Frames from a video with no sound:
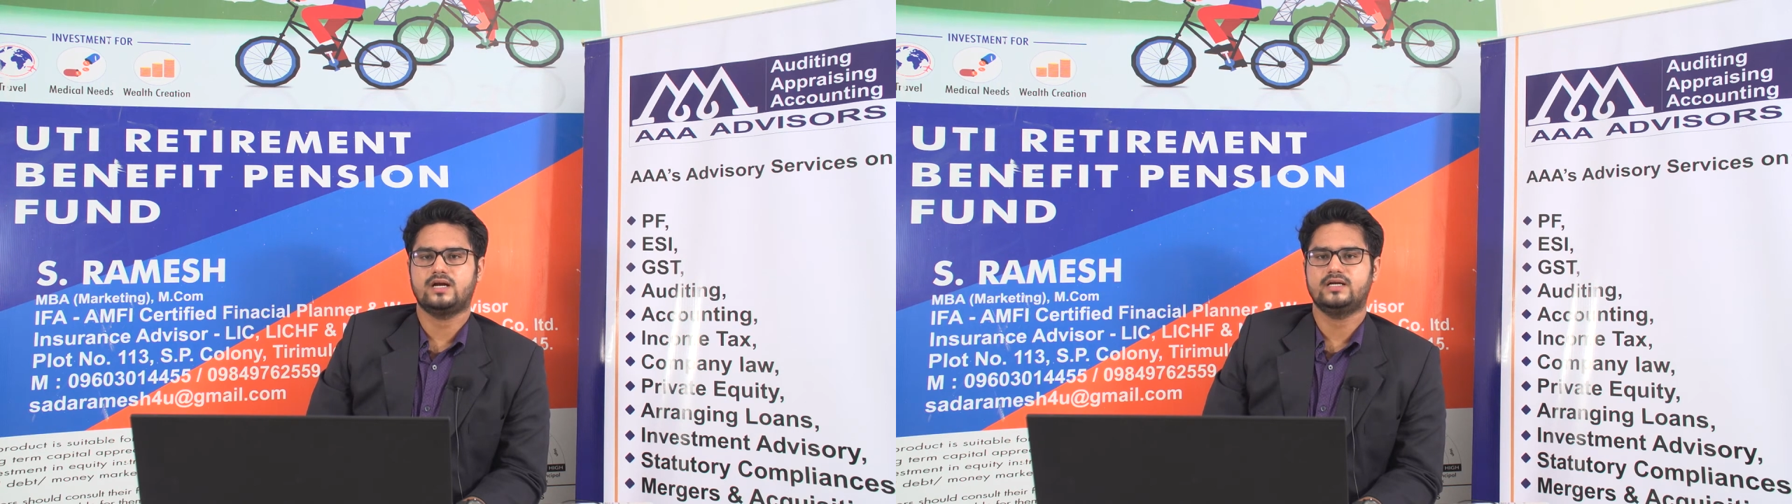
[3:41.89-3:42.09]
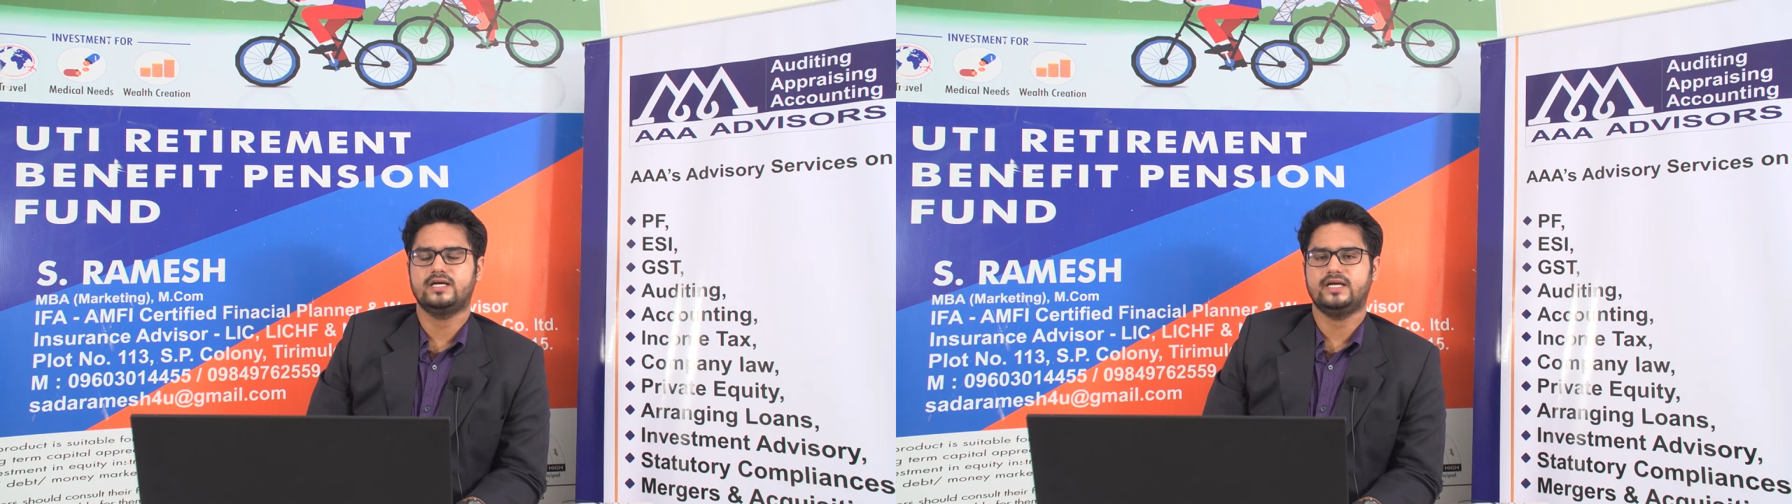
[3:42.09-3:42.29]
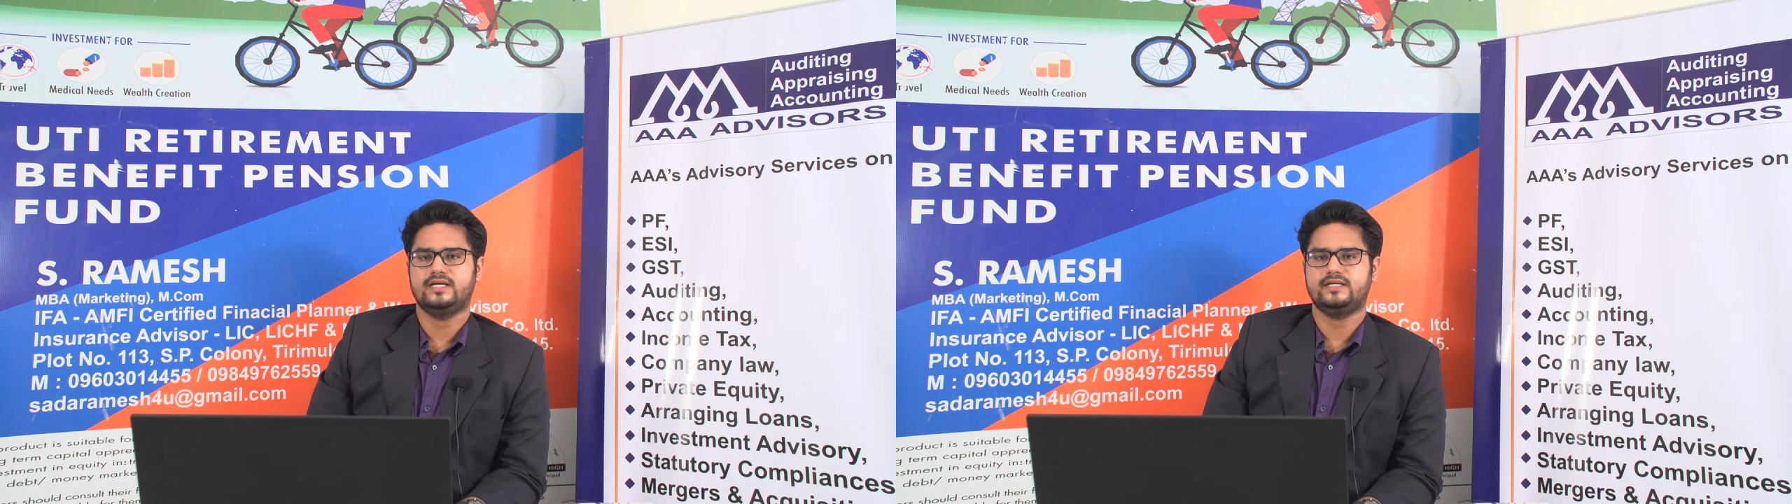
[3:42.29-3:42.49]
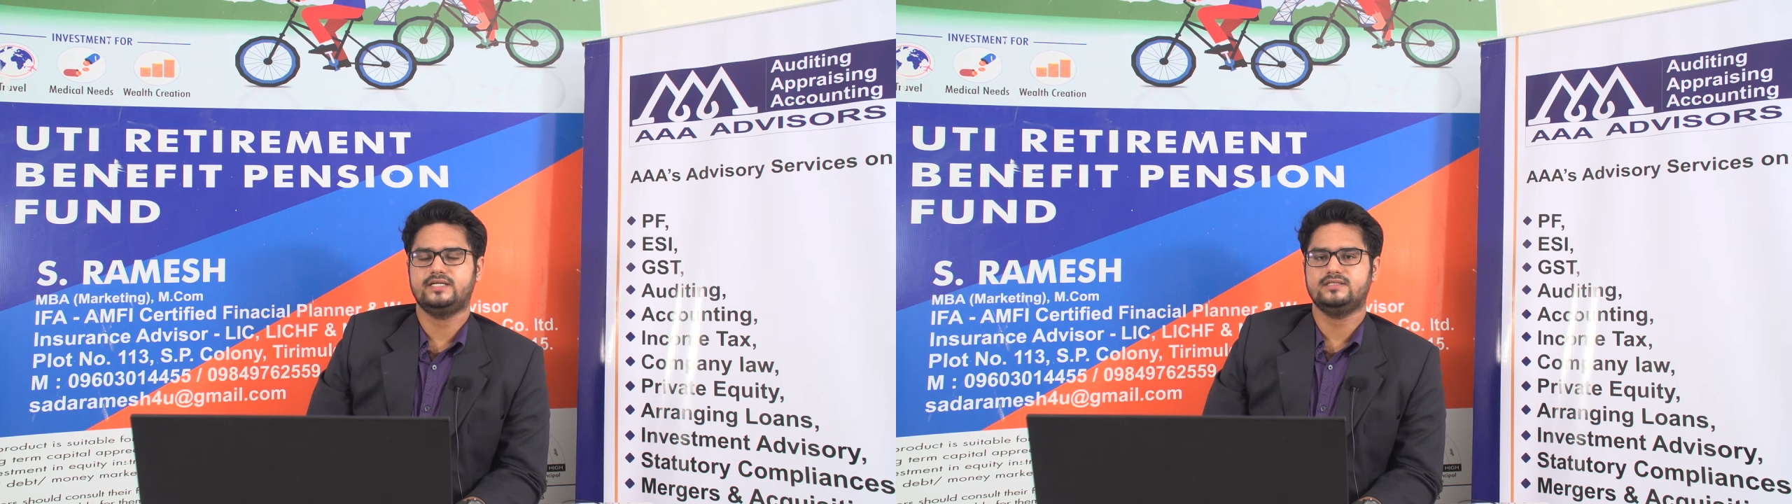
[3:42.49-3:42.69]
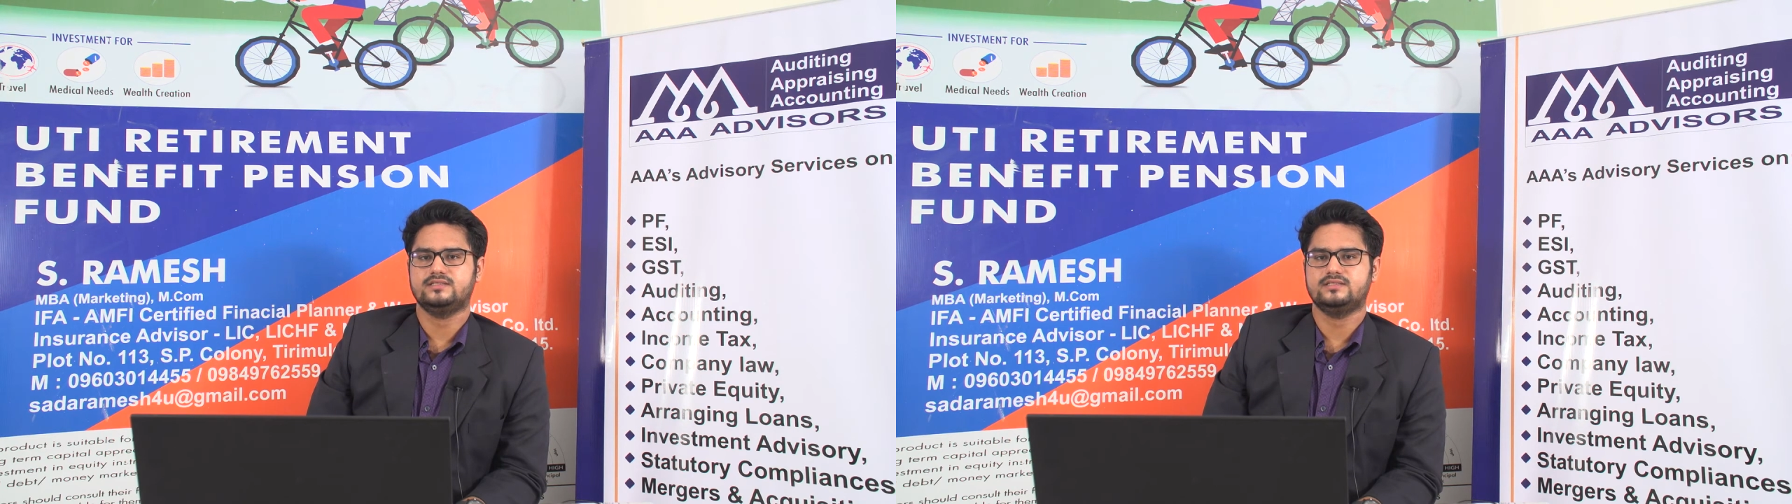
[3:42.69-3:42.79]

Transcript: under 80